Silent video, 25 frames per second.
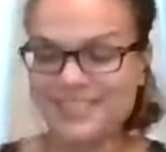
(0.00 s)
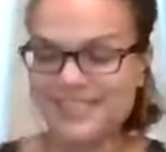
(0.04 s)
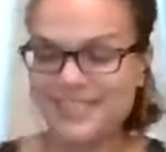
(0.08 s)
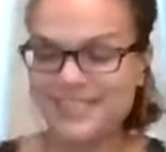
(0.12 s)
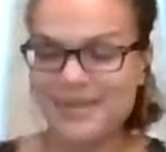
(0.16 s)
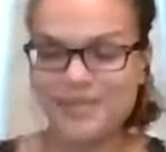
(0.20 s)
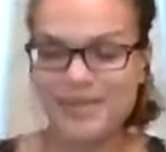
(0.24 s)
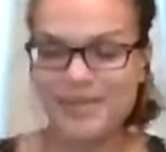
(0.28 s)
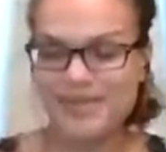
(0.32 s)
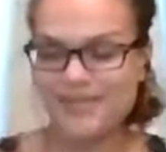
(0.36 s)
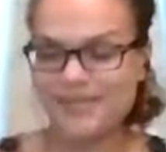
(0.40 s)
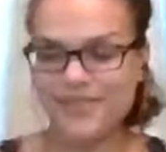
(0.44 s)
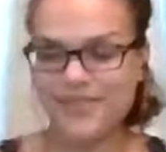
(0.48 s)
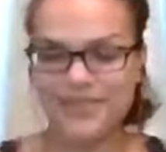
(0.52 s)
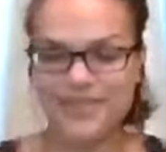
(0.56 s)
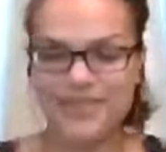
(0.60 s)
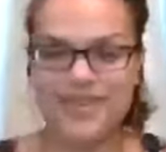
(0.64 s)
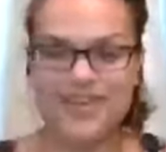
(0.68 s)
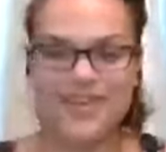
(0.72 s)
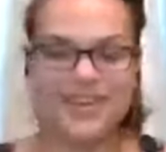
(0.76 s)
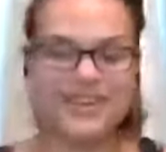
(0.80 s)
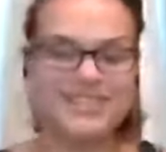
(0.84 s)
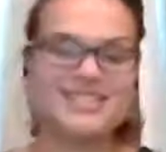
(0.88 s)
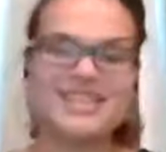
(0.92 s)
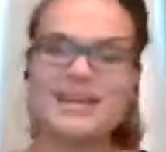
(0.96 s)
and I'm like, for the
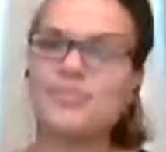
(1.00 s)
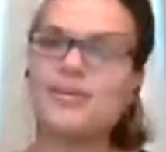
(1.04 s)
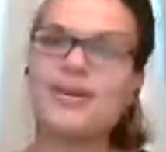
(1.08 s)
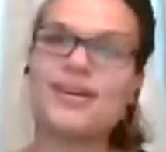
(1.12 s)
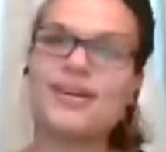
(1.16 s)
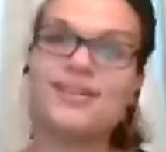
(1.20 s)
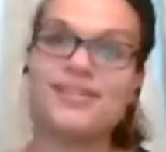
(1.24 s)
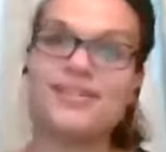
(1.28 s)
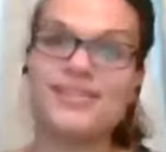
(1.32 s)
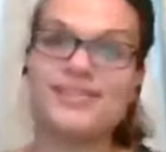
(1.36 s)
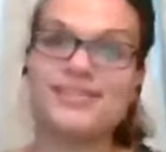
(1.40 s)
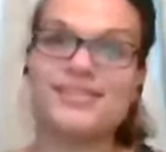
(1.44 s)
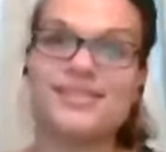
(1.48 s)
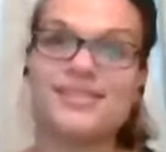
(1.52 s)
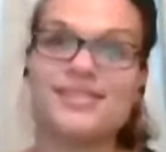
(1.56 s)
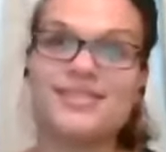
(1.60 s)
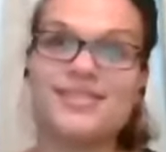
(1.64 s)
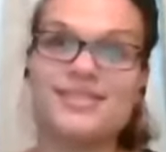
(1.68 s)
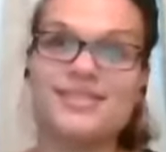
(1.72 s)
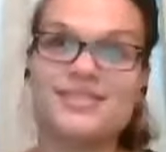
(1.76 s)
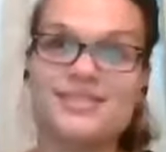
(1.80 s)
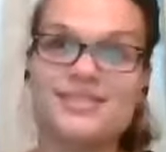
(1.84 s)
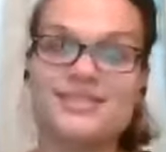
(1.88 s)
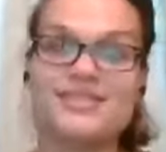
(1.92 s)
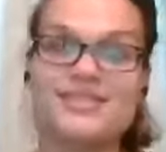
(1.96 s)
longest time, I called it
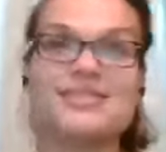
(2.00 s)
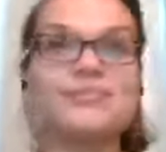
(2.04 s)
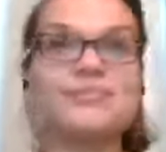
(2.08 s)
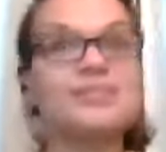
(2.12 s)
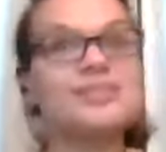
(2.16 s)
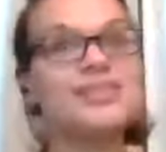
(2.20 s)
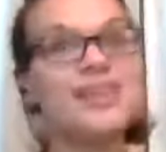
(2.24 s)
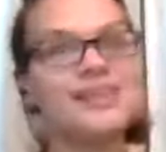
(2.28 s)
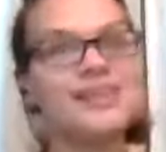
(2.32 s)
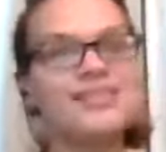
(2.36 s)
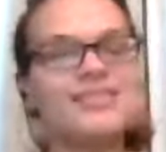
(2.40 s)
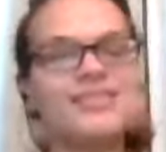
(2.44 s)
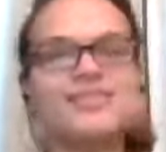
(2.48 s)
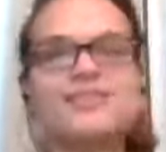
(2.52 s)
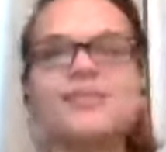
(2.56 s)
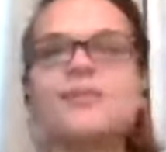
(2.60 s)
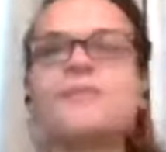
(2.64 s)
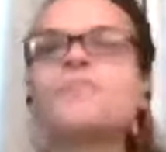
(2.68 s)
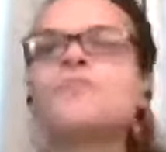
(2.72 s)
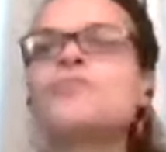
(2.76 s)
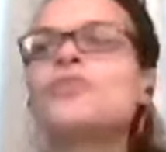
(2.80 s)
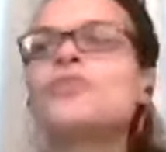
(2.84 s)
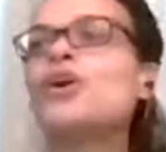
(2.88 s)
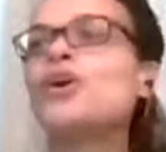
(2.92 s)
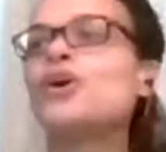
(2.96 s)
skeletal system, skeletal,
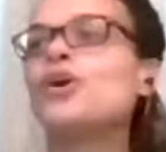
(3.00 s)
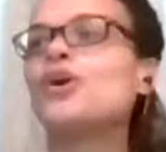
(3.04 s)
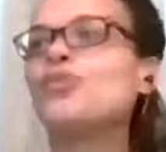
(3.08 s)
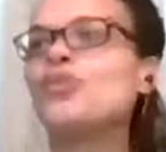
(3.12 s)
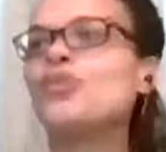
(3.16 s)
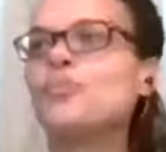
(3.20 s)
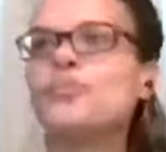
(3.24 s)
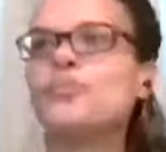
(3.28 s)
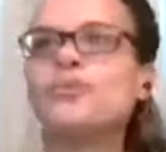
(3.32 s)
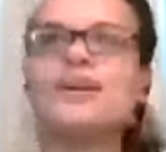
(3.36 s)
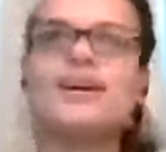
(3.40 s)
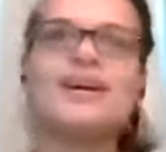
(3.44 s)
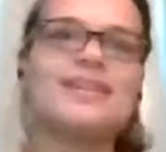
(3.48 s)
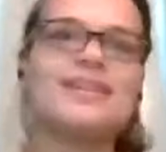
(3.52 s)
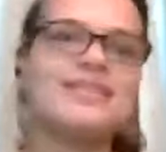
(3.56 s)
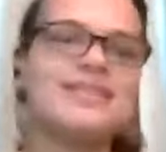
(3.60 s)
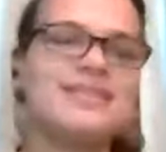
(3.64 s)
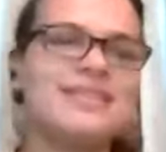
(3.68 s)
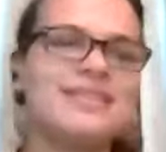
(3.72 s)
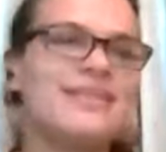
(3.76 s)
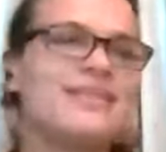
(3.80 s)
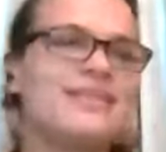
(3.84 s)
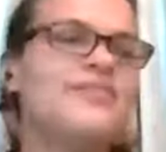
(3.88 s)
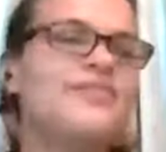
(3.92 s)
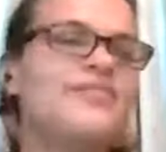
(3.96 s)

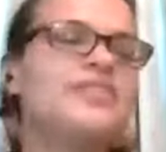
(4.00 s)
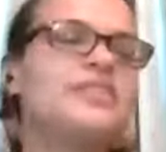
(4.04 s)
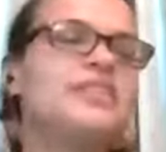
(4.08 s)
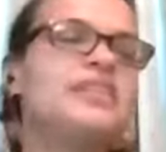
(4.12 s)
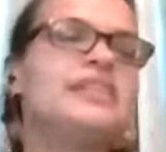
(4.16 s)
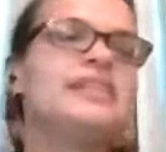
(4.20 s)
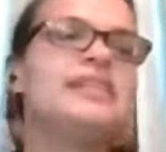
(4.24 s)
reproductive,